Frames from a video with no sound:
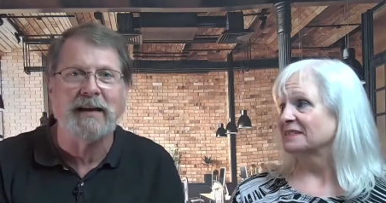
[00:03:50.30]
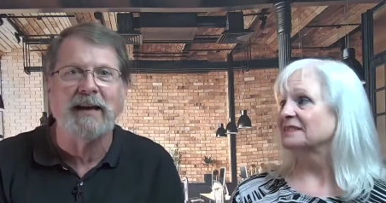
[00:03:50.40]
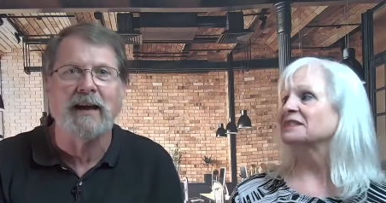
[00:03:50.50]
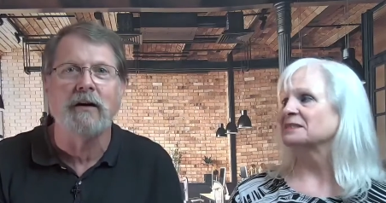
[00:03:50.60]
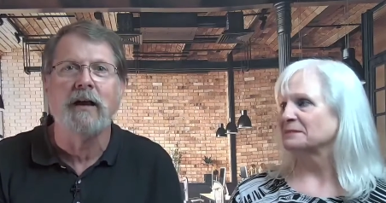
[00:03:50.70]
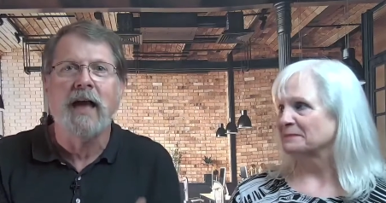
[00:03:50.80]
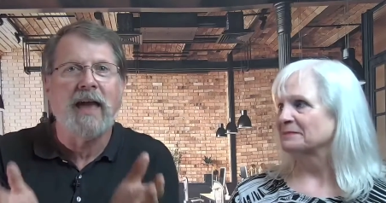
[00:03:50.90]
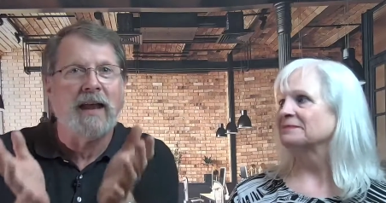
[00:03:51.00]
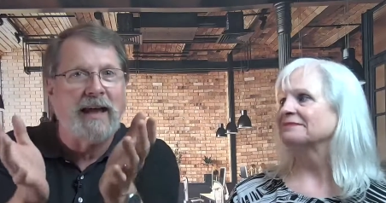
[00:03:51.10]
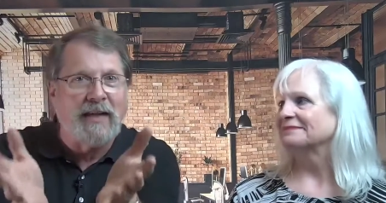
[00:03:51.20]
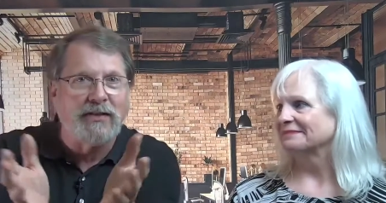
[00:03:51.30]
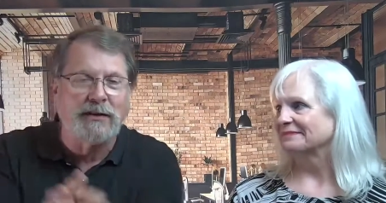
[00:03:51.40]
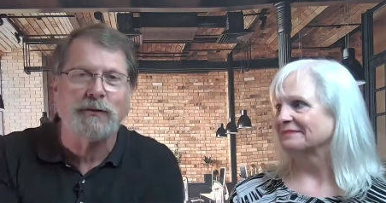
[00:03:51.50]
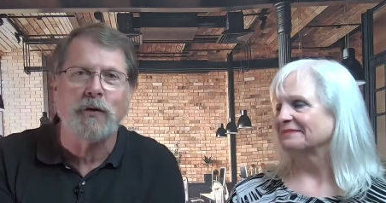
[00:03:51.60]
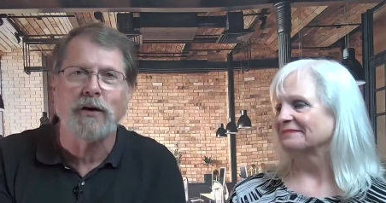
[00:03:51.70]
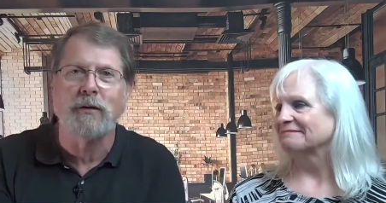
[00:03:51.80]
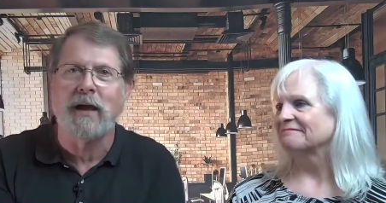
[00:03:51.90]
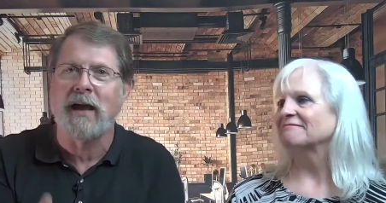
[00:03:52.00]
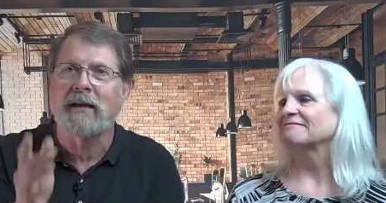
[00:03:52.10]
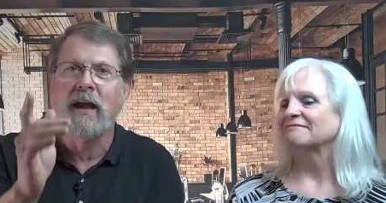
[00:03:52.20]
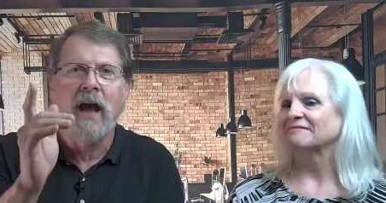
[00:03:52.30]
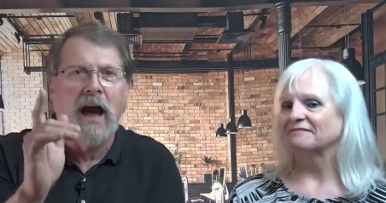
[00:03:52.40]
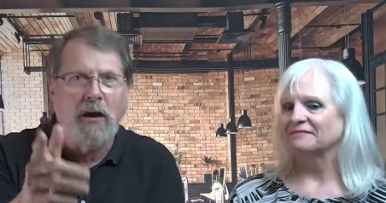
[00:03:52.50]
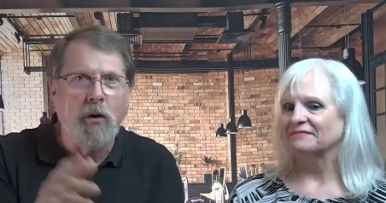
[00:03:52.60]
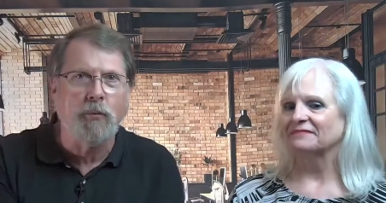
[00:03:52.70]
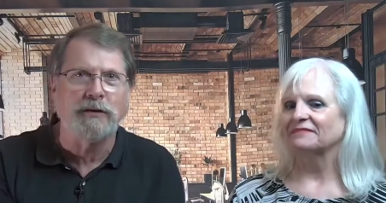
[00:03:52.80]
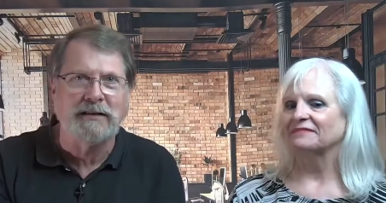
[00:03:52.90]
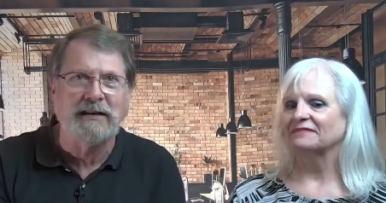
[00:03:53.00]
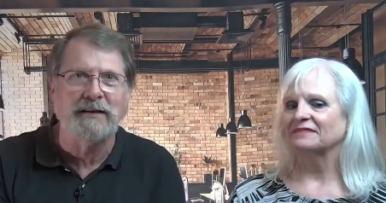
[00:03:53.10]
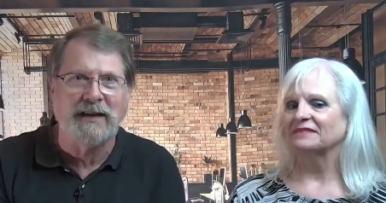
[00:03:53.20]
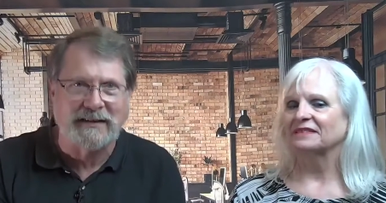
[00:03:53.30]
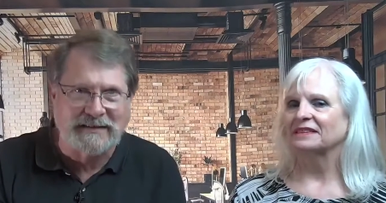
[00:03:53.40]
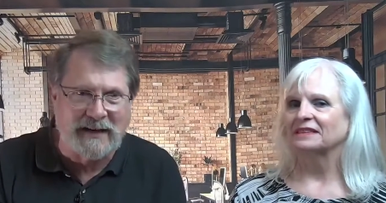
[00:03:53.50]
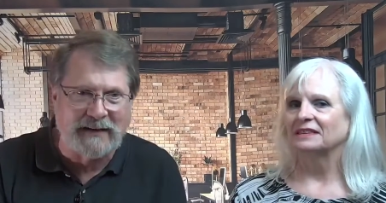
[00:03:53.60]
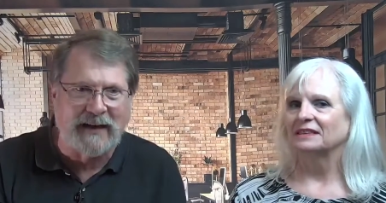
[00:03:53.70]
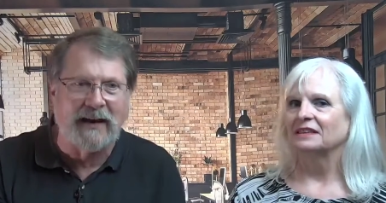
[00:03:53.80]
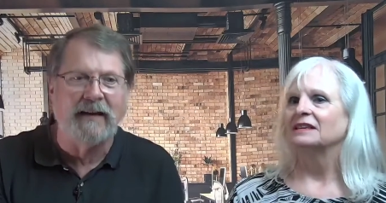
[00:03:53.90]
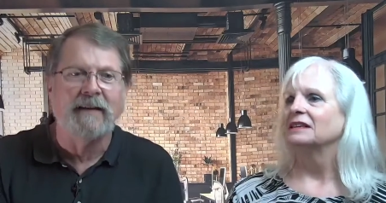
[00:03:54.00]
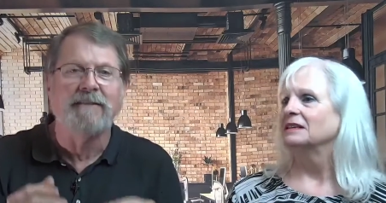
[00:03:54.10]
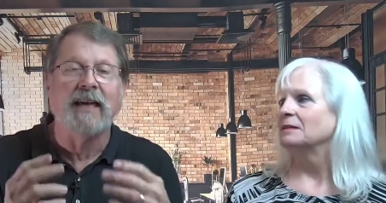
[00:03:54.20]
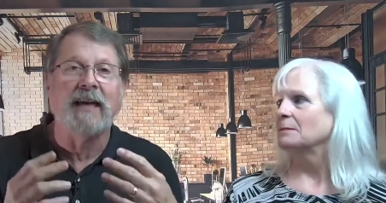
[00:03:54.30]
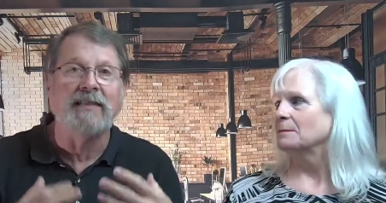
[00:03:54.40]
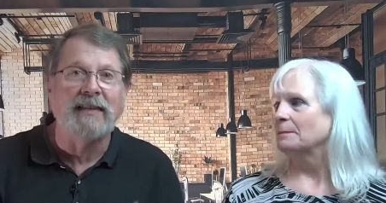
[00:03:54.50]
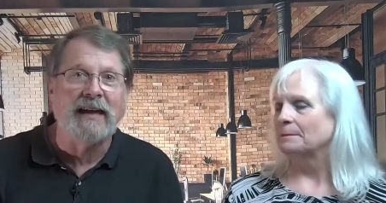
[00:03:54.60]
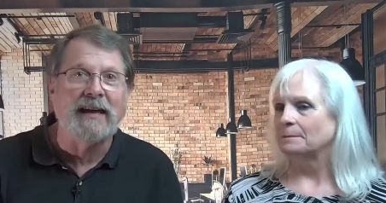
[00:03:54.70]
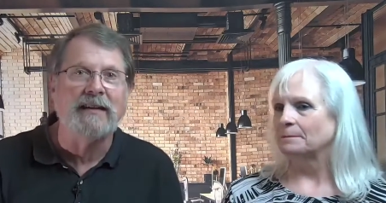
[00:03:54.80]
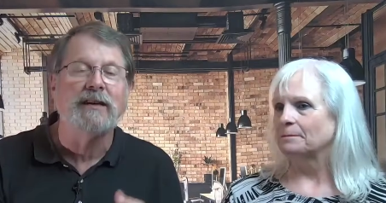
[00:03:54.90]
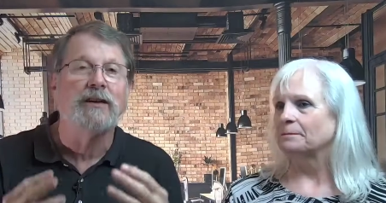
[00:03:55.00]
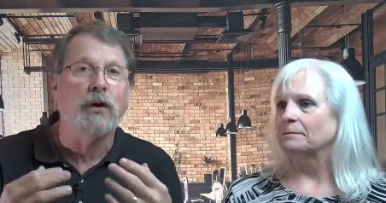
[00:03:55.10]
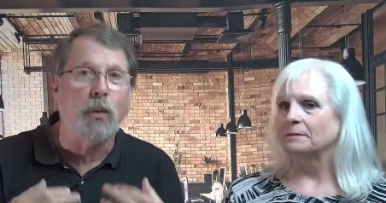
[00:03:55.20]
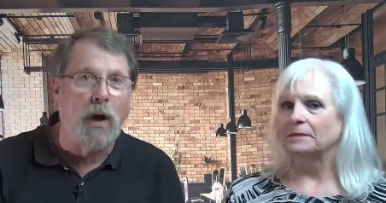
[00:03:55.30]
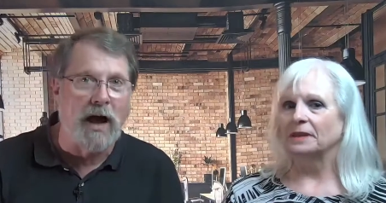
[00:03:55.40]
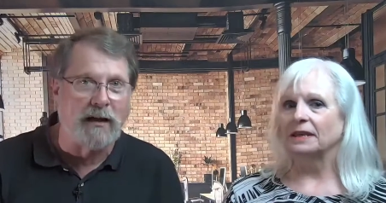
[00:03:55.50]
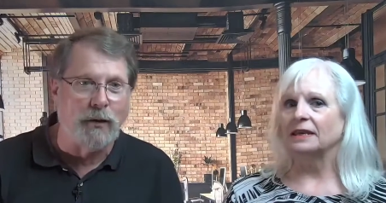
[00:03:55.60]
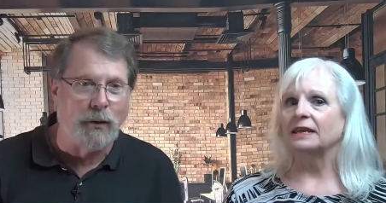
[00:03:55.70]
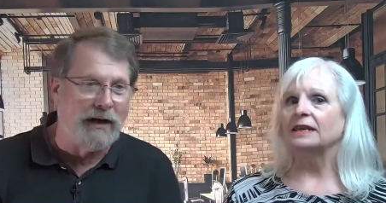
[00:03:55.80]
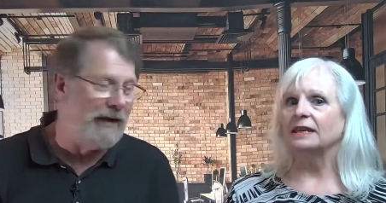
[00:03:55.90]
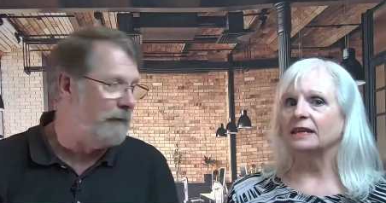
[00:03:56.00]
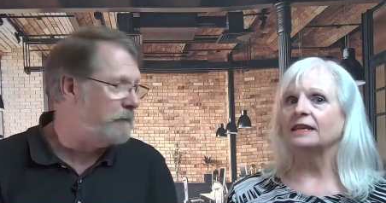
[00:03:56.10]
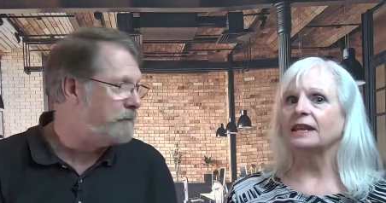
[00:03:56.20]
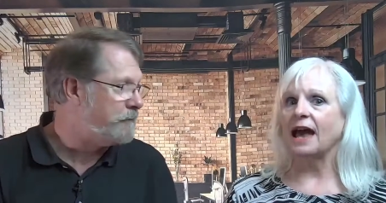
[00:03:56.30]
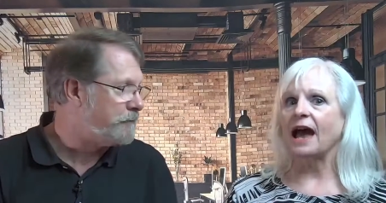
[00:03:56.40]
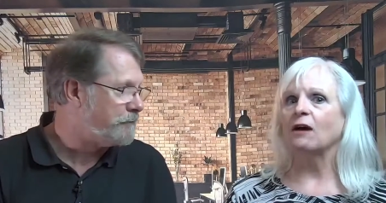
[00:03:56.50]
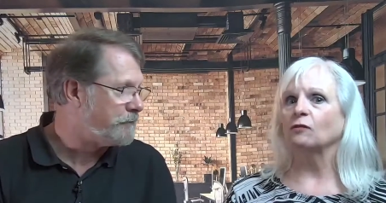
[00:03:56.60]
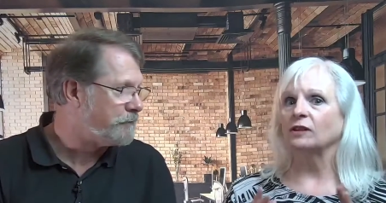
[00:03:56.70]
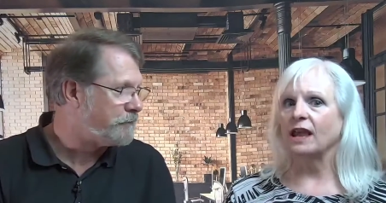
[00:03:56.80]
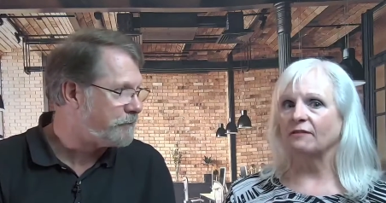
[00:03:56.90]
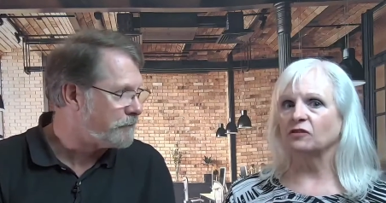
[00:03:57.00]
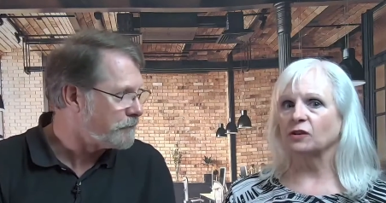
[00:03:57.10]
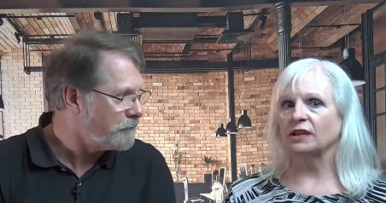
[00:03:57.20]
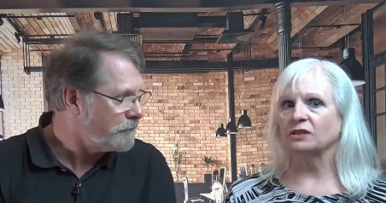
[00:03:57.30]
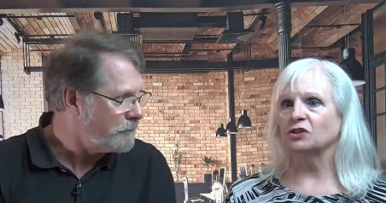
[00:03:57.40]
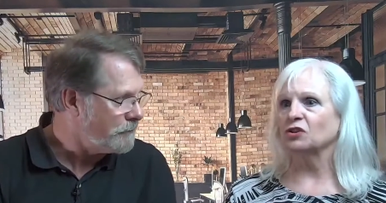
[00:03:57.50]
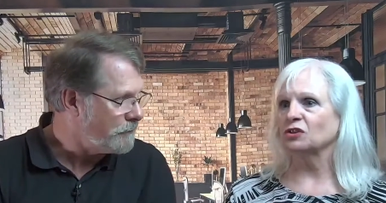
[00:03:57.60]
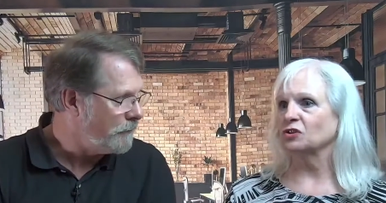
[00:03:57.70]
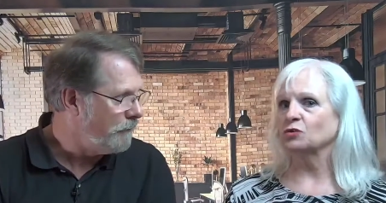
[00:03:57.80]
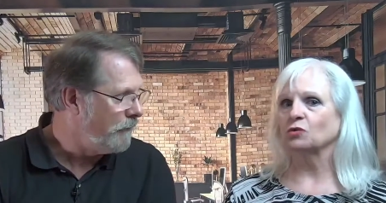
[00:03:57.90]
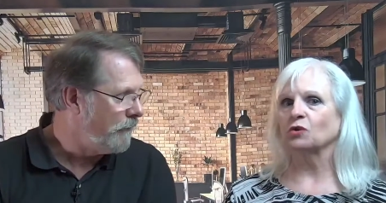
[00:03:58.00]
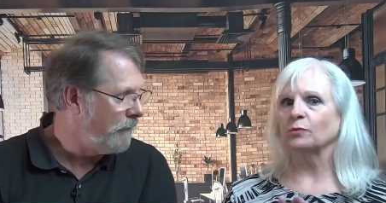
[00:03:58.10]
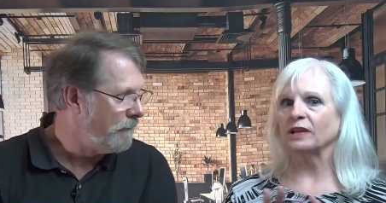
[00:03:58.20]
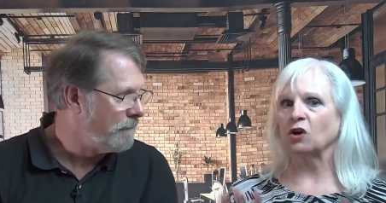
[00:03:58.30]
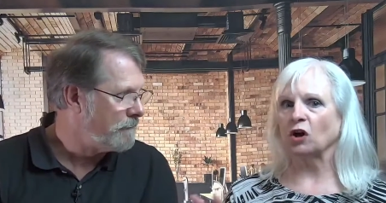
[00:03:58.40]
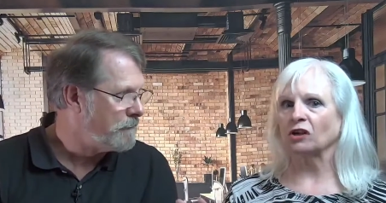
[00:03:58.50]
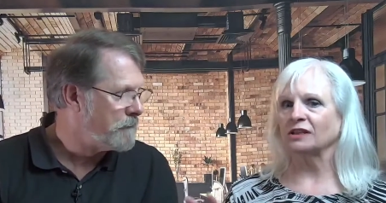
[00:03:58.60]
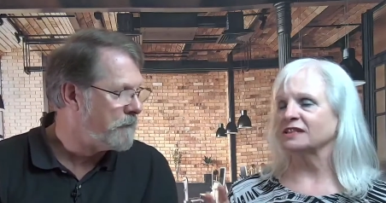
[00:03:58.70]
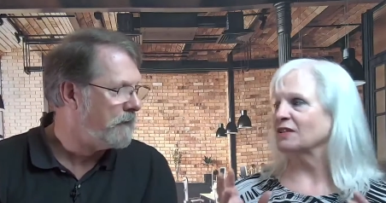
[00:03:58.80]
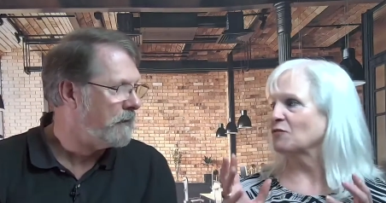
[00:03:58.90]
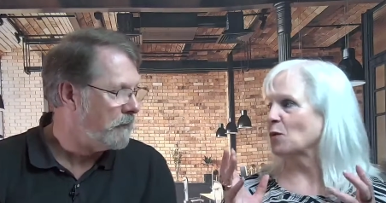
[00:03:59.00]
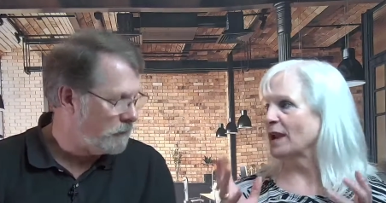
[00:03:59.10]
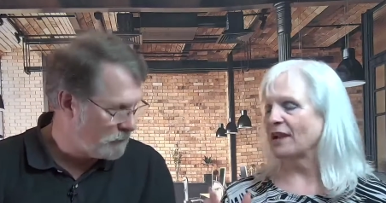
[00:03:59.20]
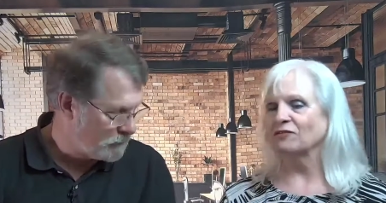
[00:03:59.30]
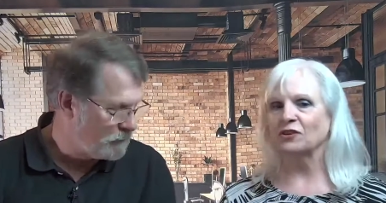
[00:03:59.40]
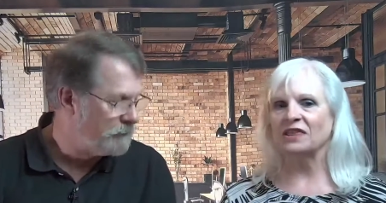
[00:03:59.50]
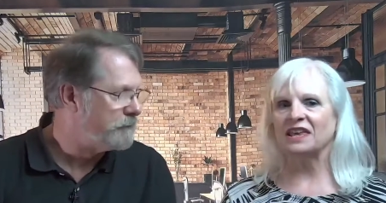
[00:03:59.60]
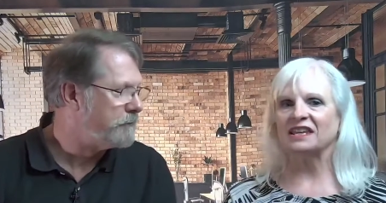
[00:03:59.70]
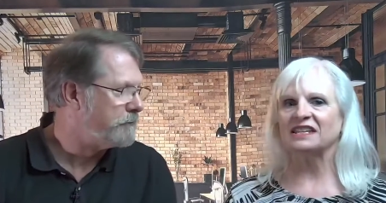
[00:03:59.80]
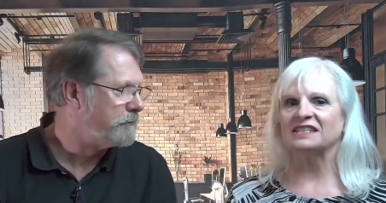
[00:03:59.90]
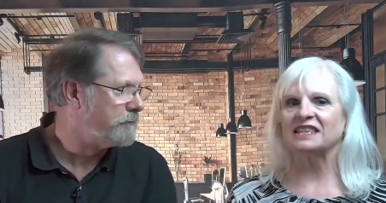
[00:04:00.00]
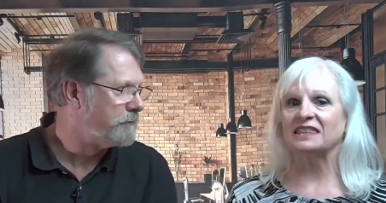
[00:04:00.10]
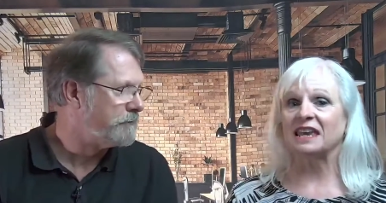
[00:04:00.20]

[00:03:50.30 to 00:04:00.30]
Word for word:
Speaker 1: here, and I got this for you, and I hope we'll see you next Sunday and then you walk away. In,
Speaker 2: out, never into the door, regardless of whatever it is that